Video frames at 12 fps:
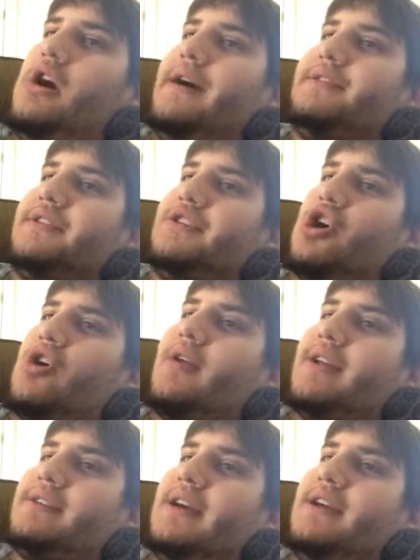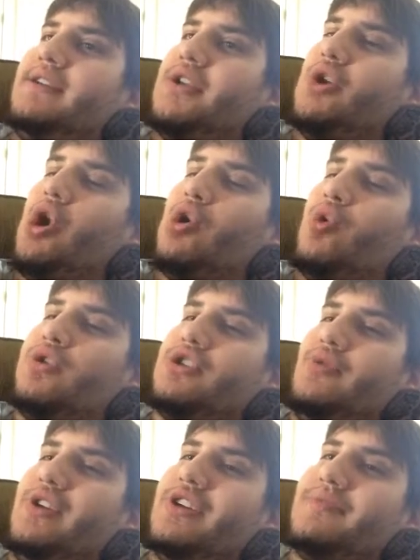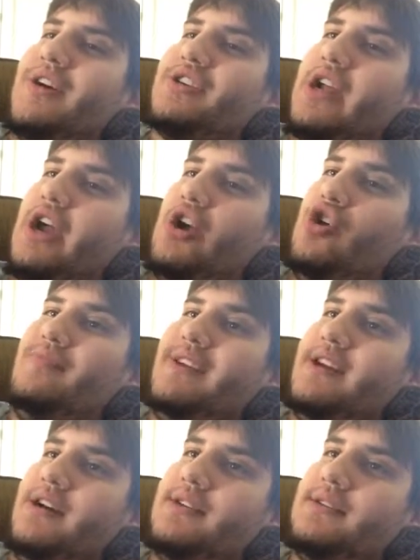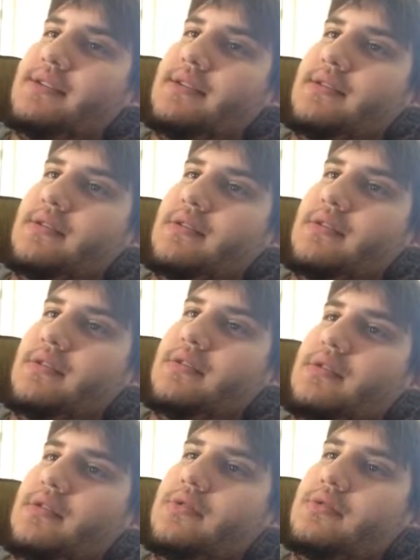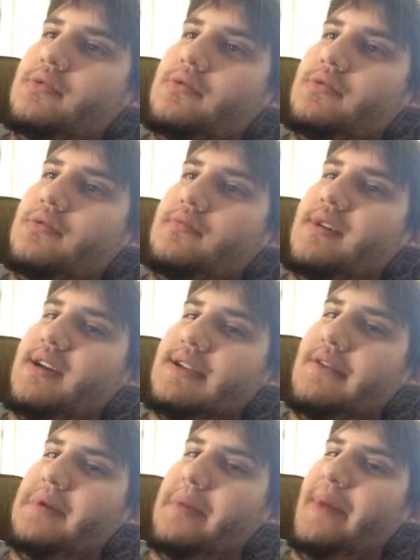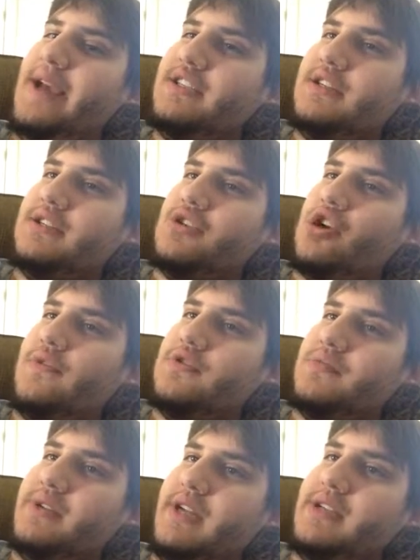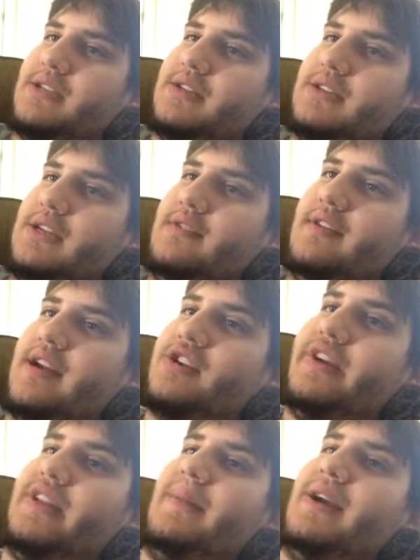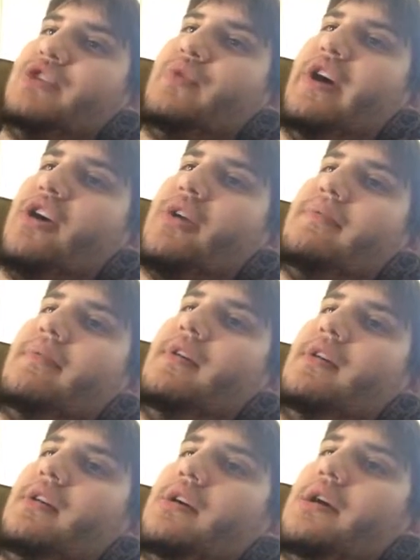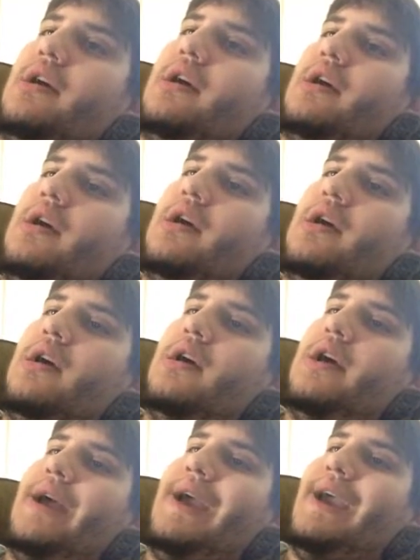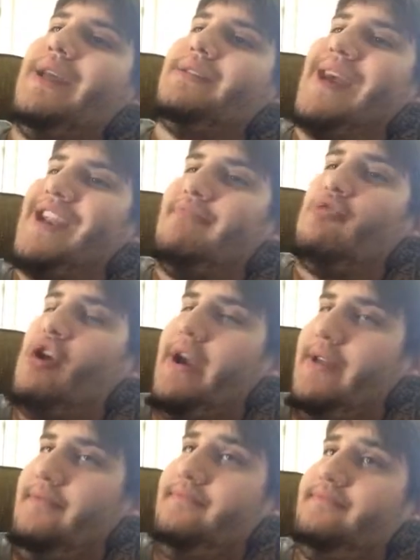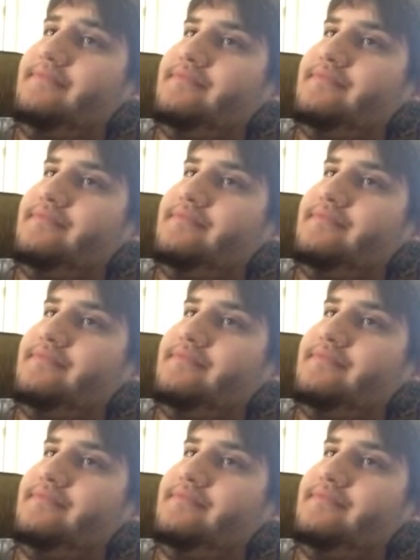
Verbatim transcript: Uh, Cesaro, like I said, is a dark horse to win this match, and I hope he does. Because that'd be amazing. Star versus Batista does if even actually get the big swing on him. And Daniel Bryan.